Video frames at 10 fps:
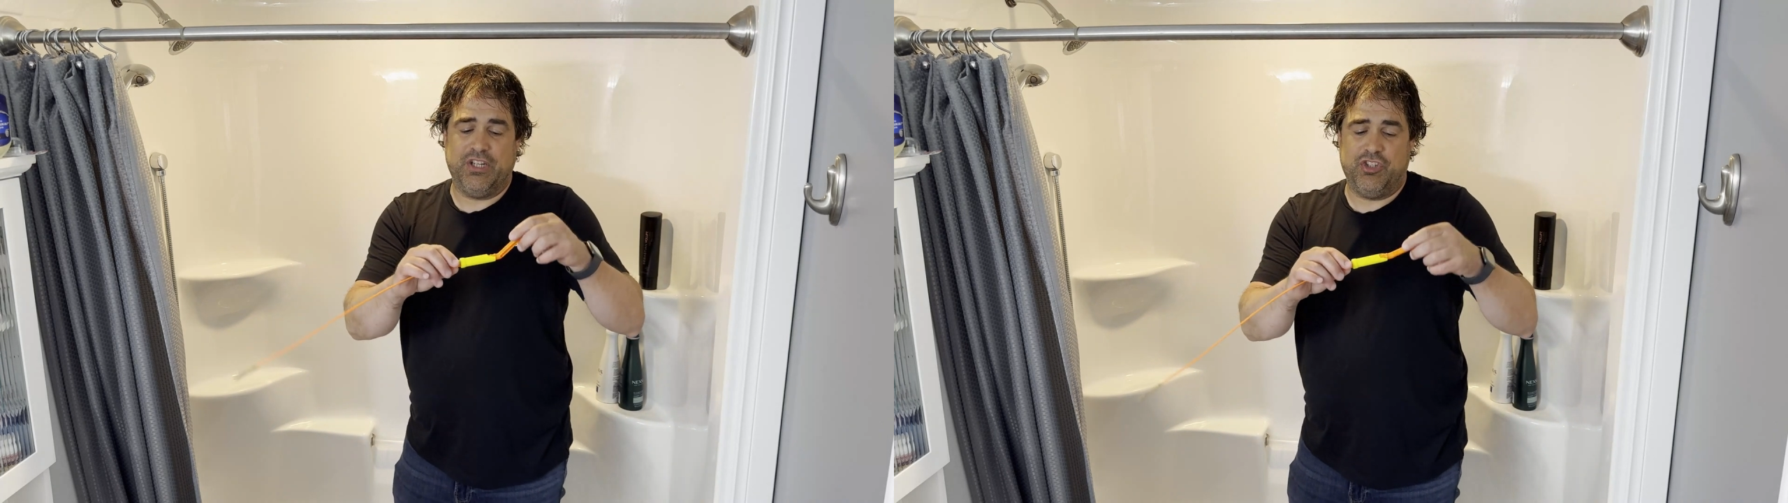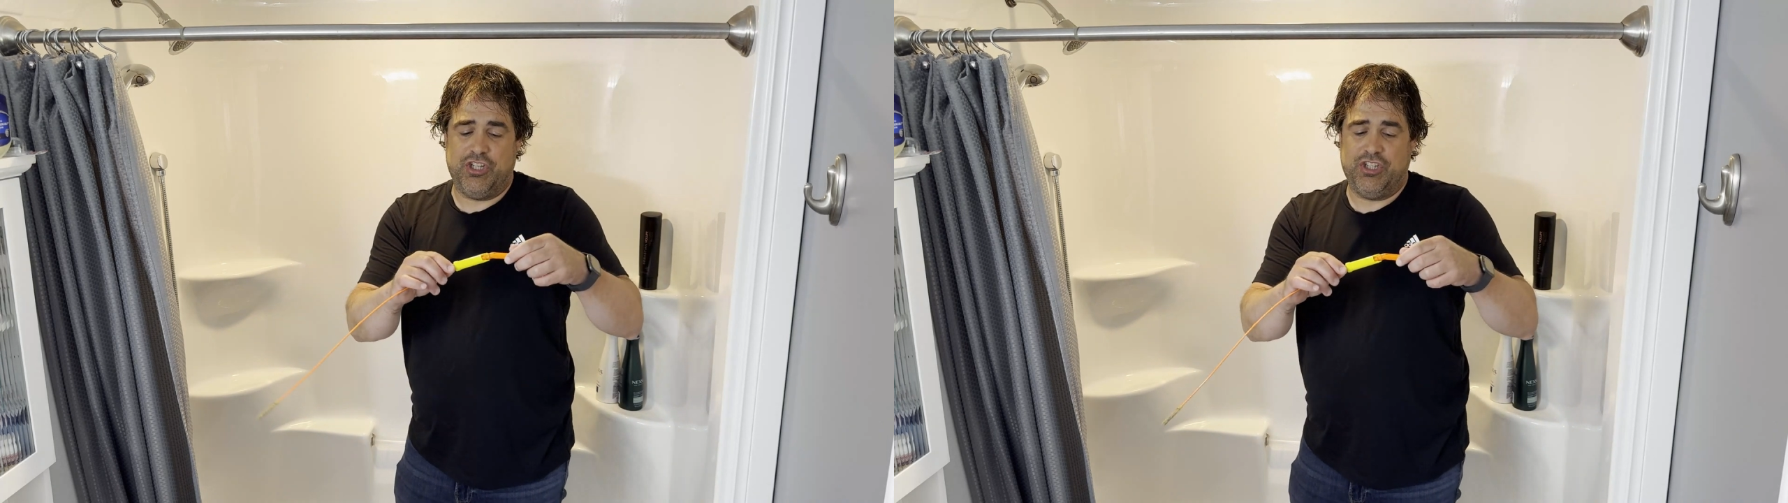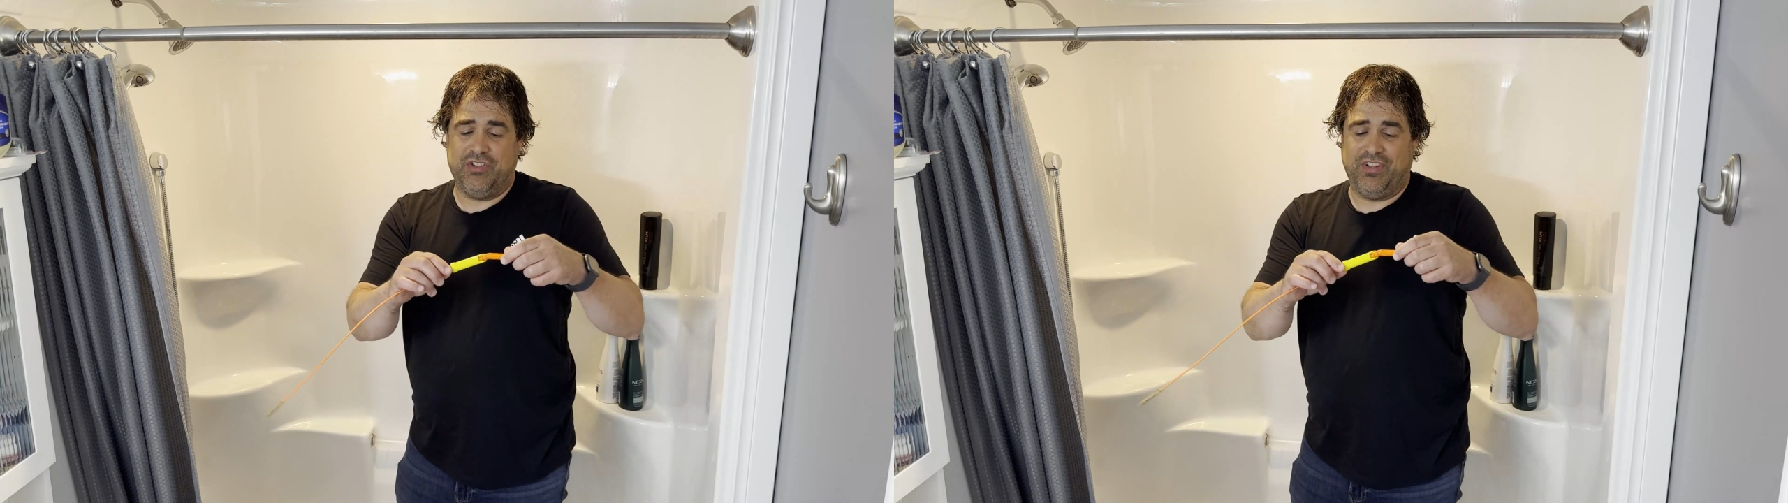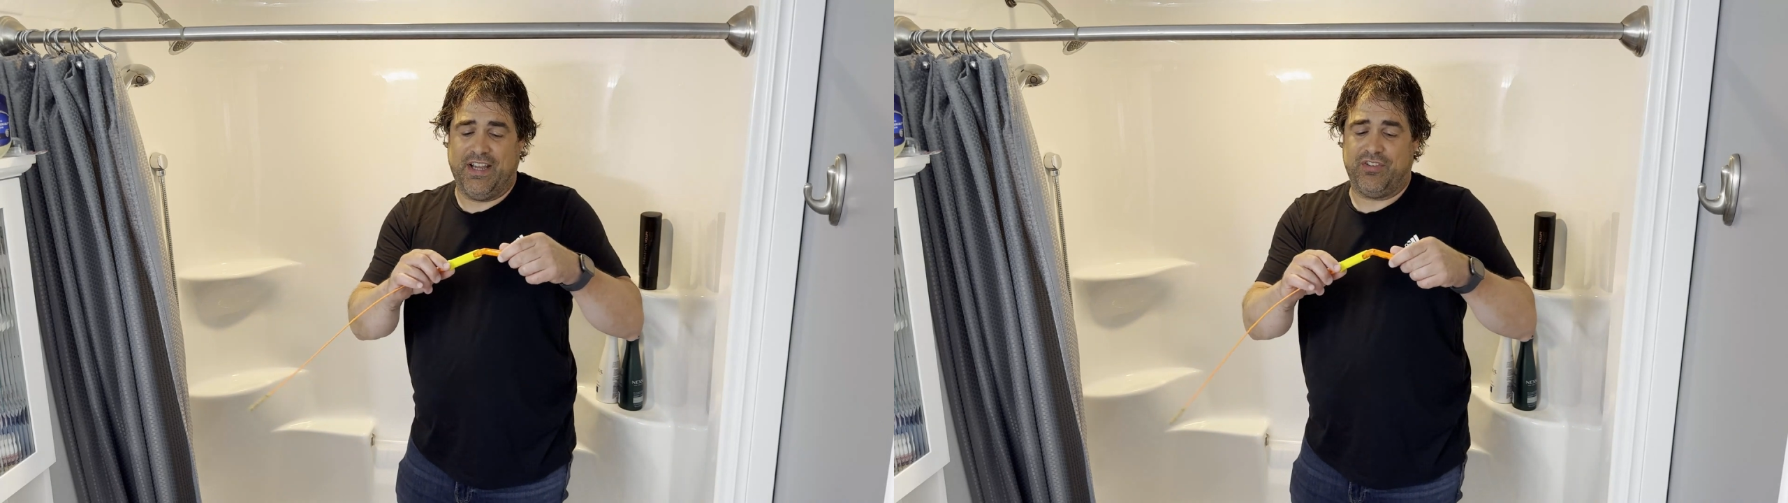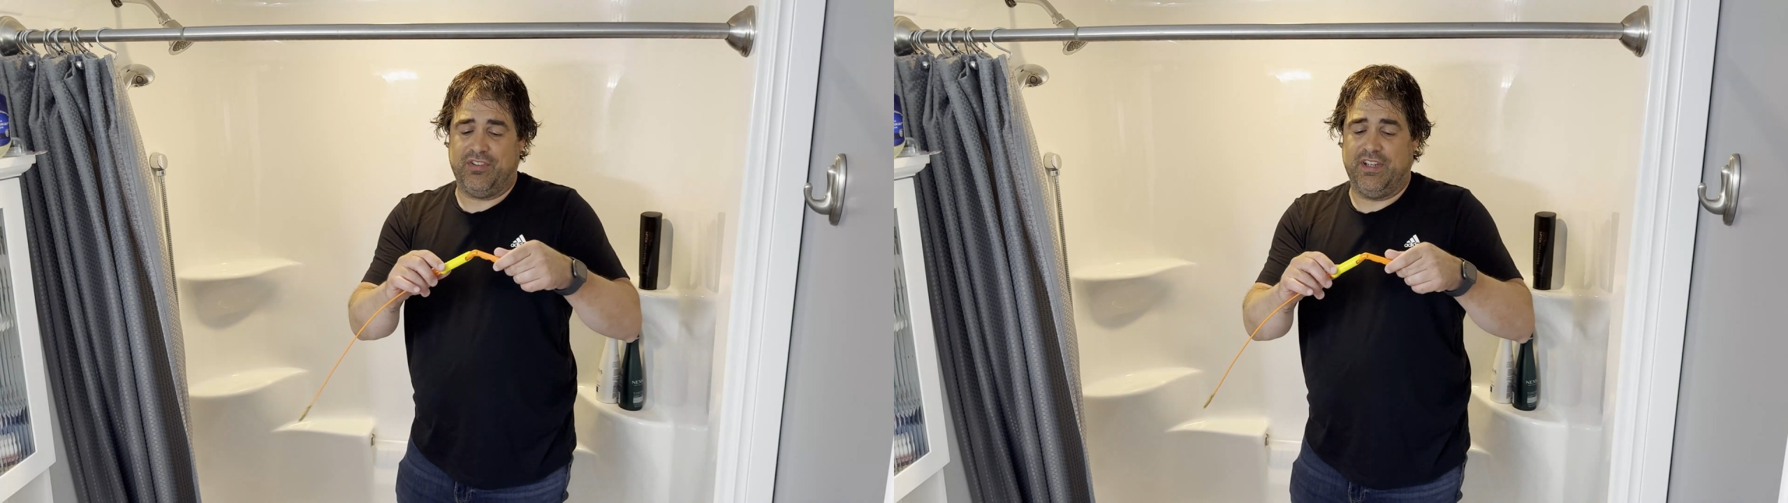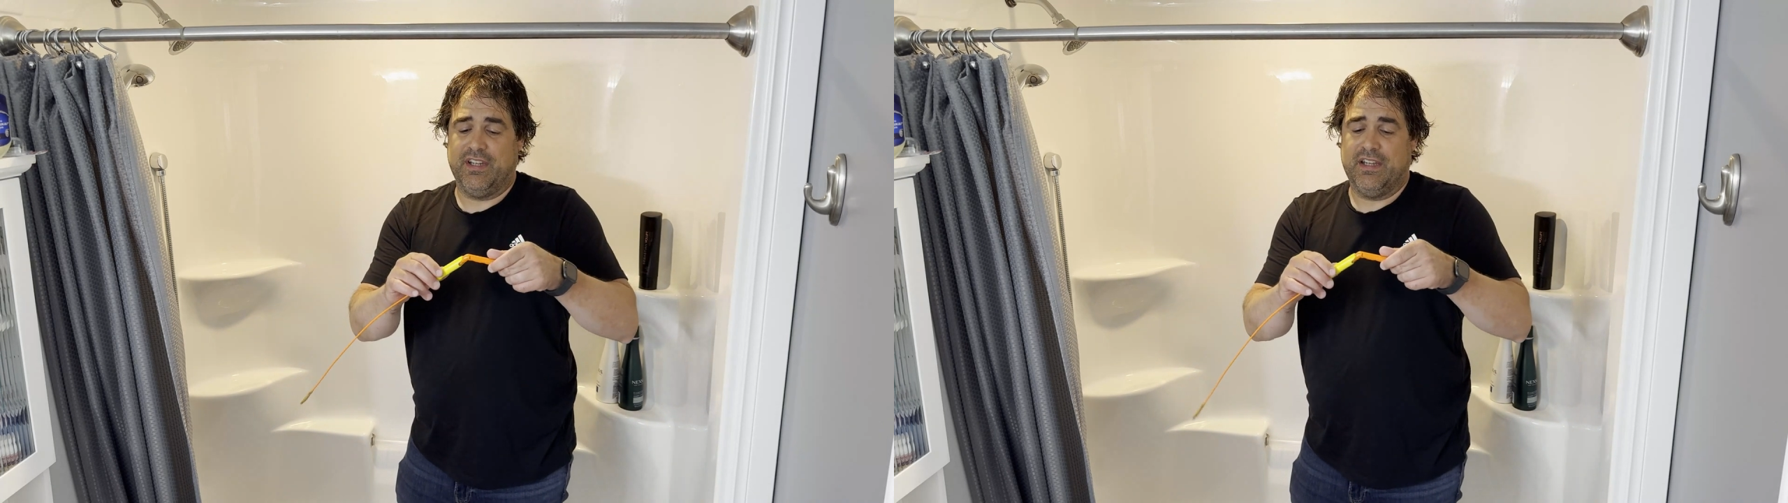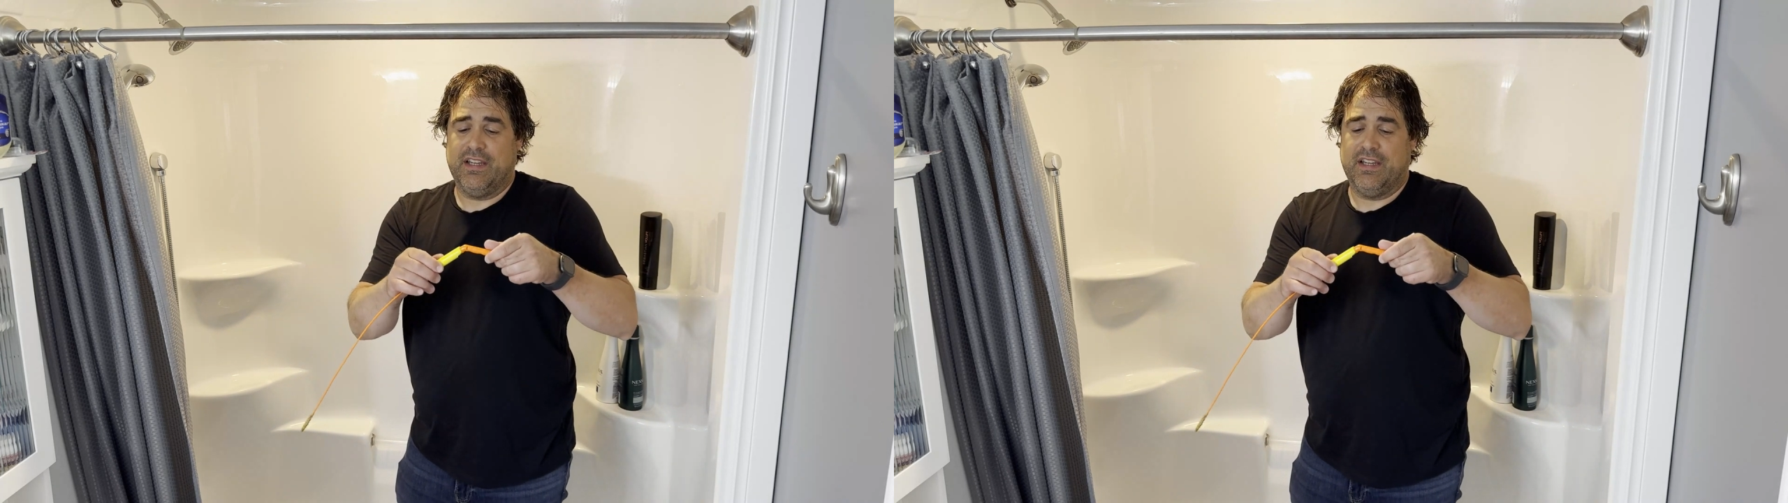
ingenious actually.